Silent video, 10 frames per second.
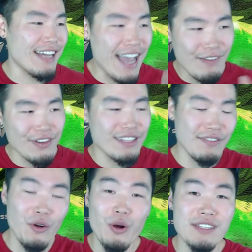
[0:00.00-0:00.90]
after this,
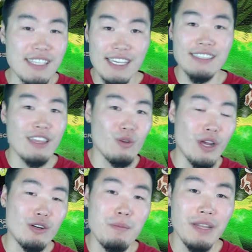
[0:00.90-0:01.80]
of course, is the
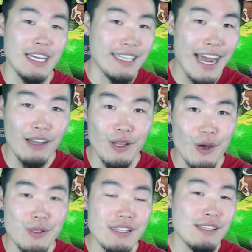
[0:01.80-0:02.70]
300 million
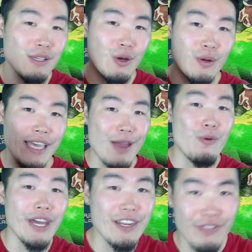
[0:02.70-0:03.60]
downloads, so get
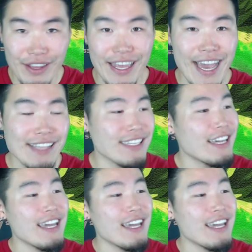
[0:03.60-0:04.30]
ready for that.